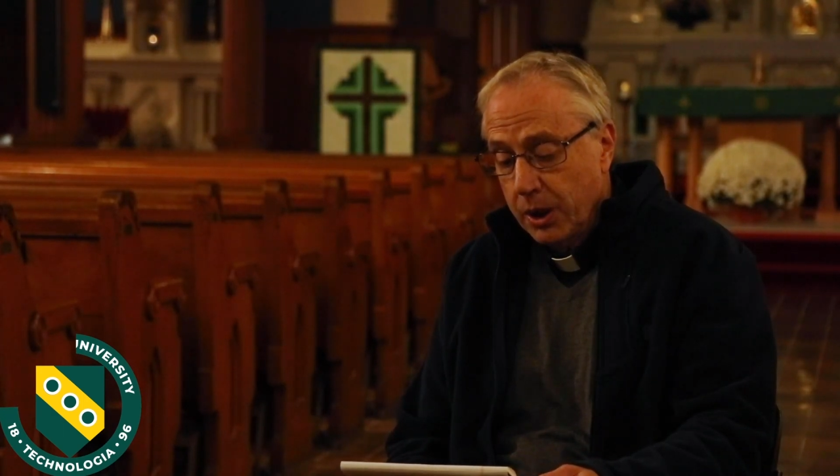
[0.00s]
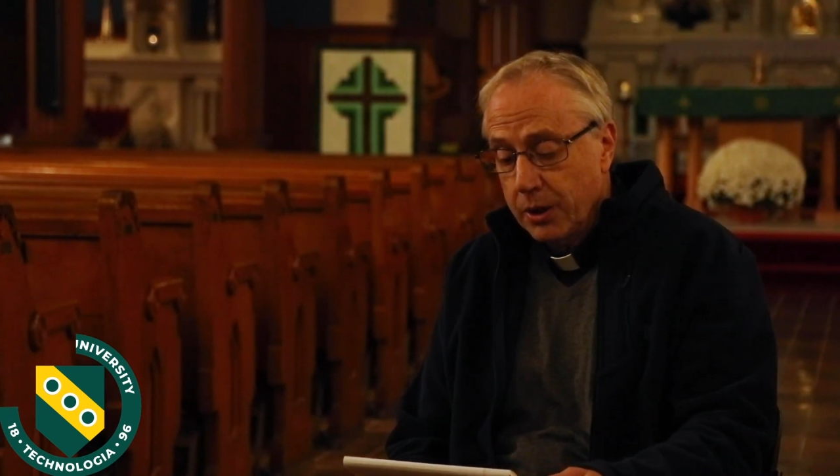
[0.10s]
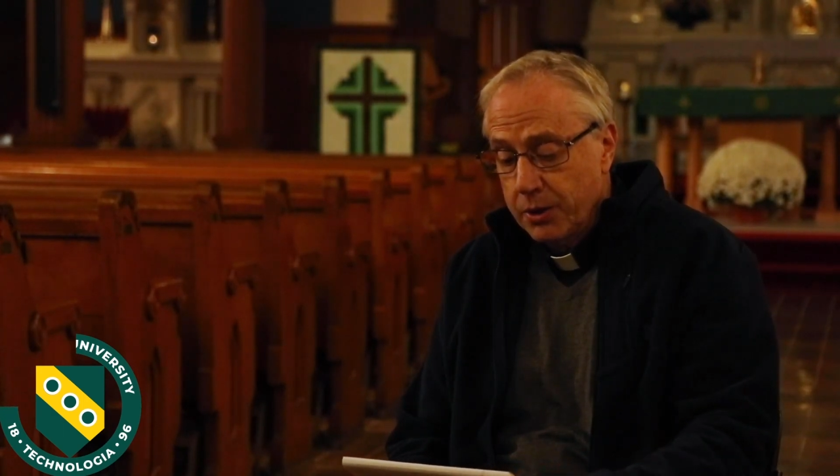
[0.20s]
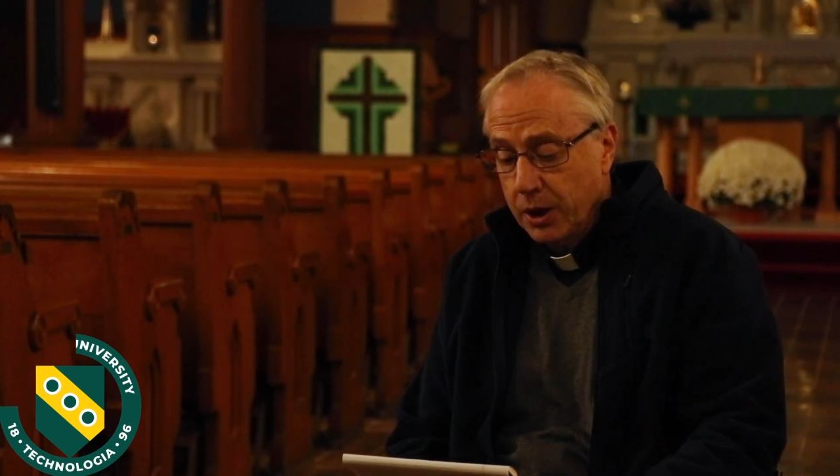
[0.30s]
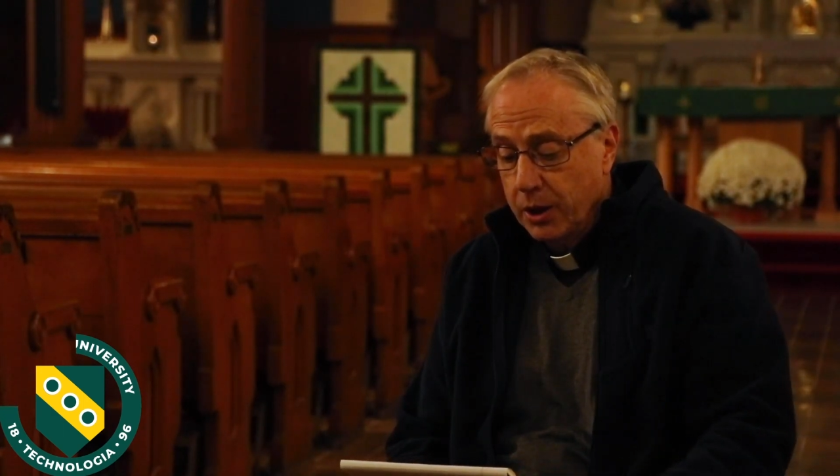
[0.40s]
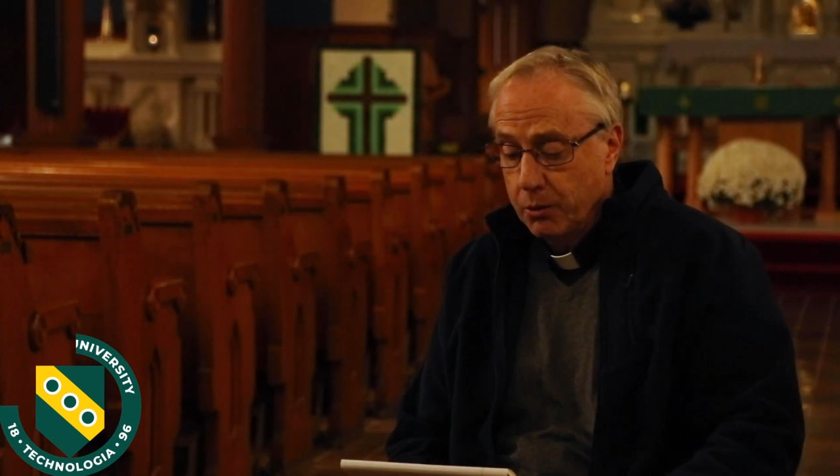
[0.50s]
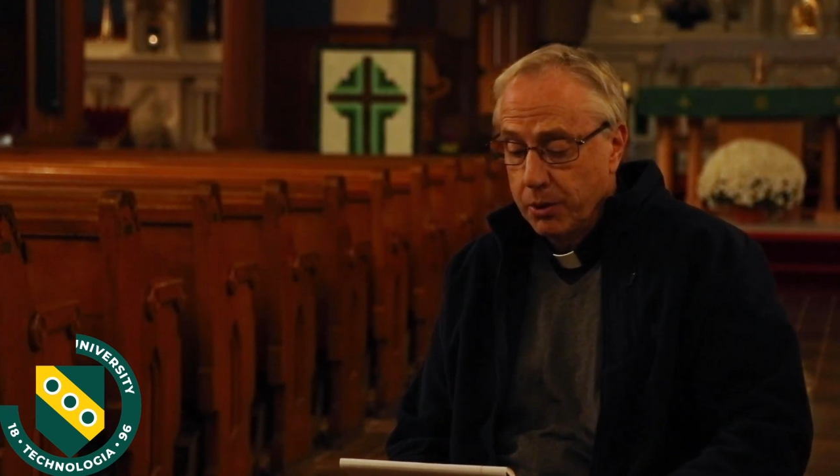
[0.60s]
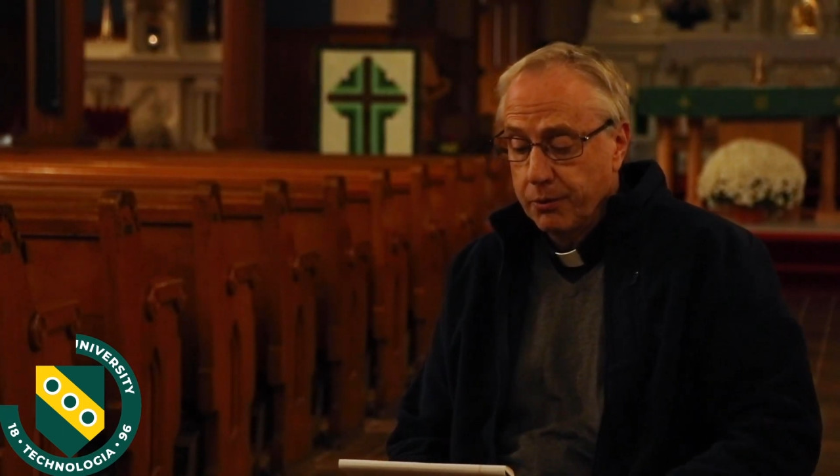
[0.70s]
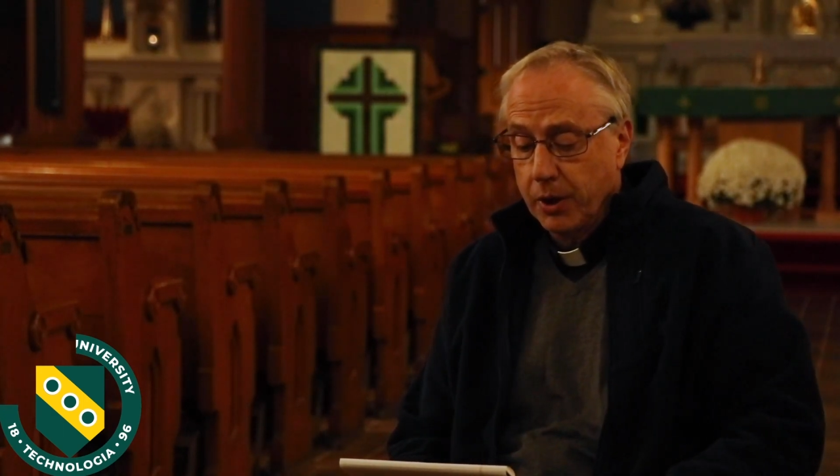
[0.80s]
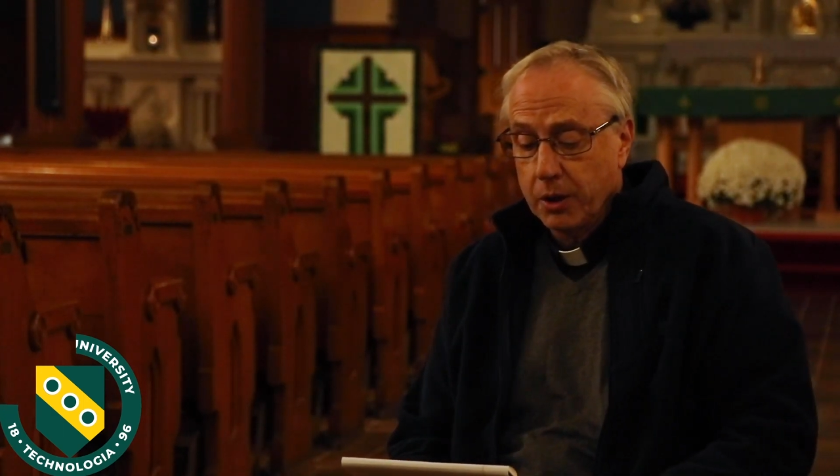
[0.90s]
In dealing
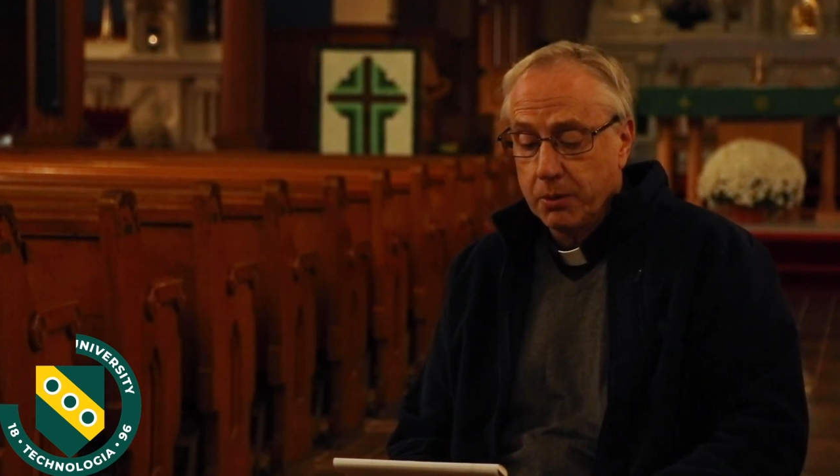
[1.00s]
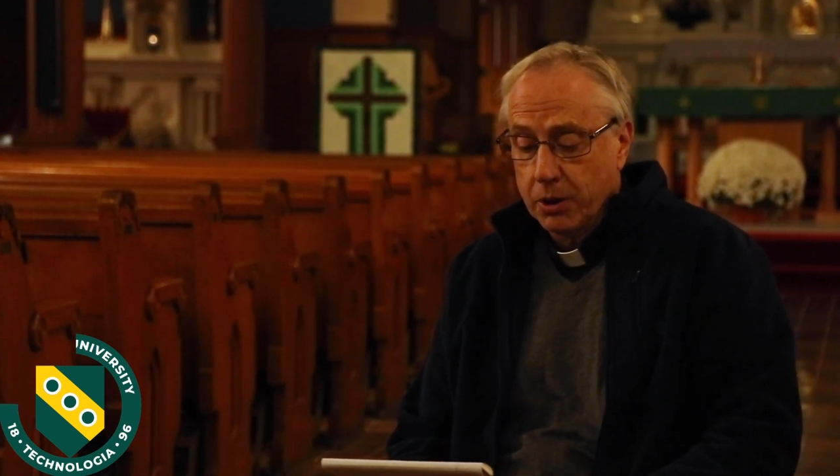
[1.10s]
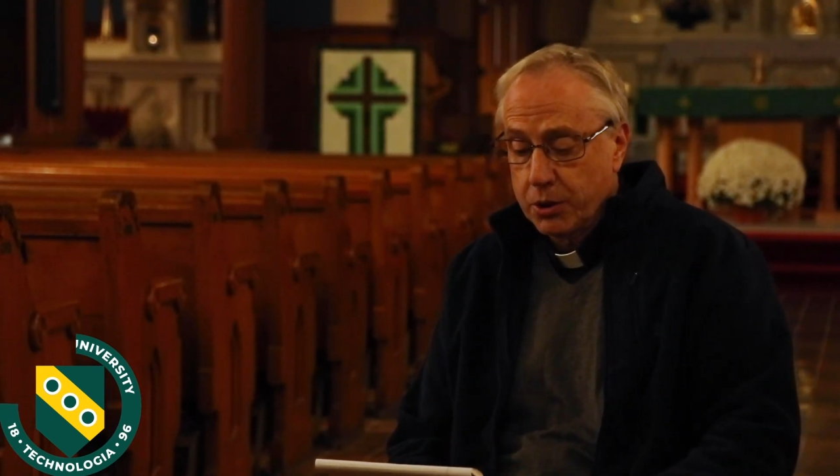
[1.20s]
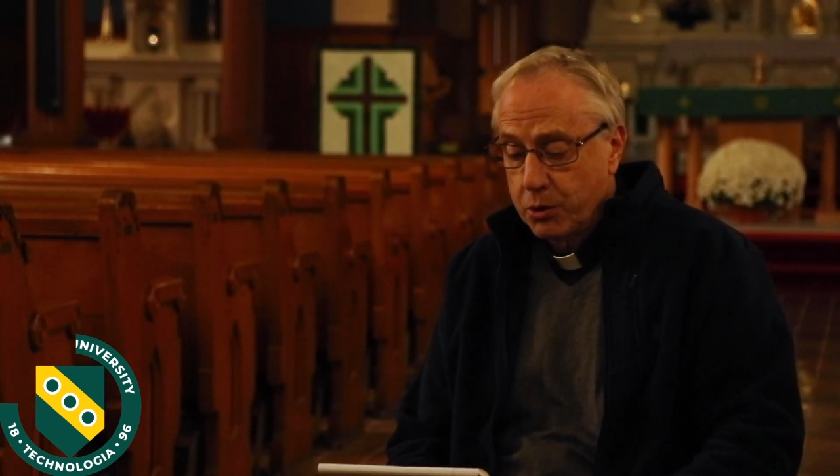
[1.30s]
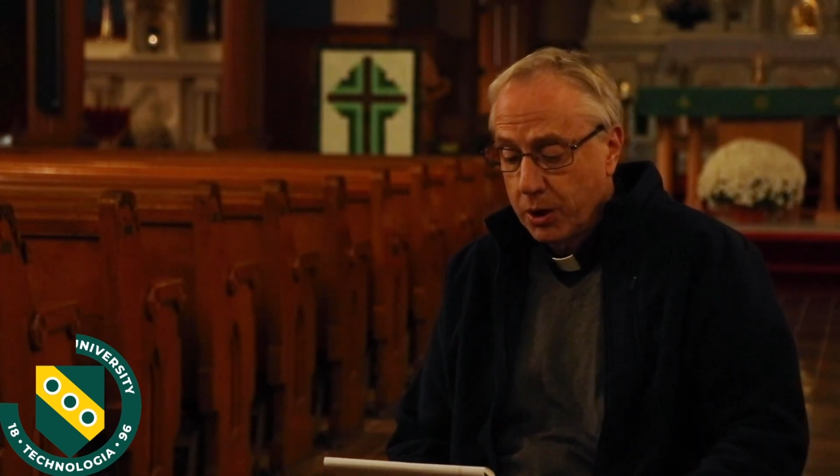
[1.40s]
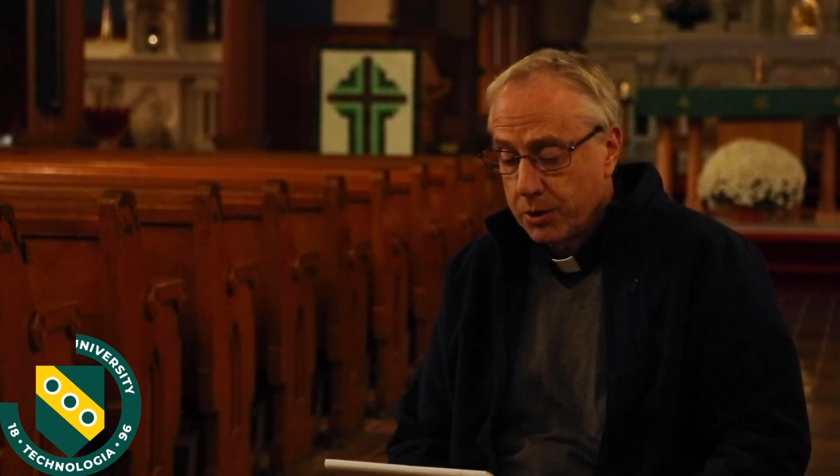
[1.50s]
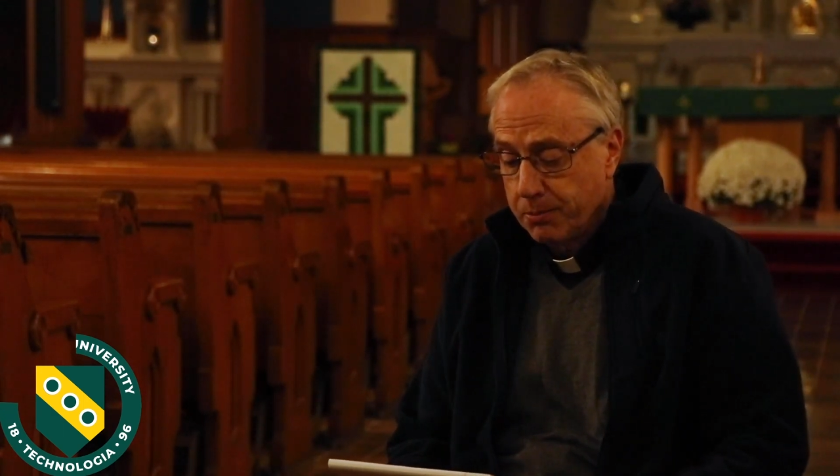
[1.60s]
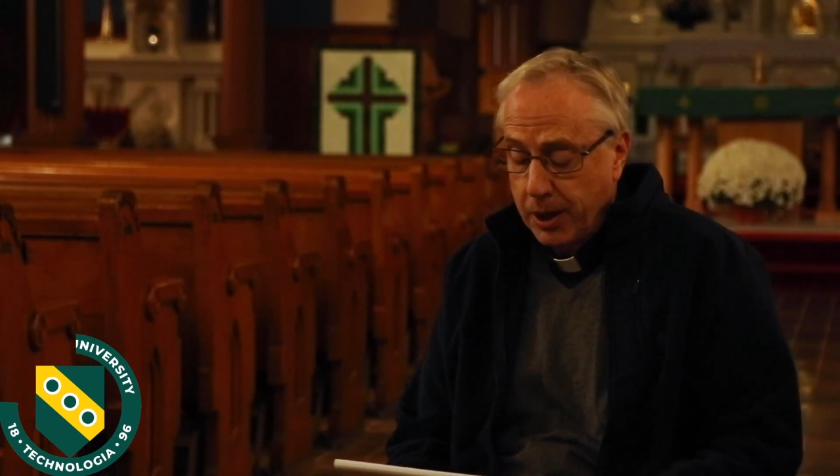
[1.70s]
with environmental stress and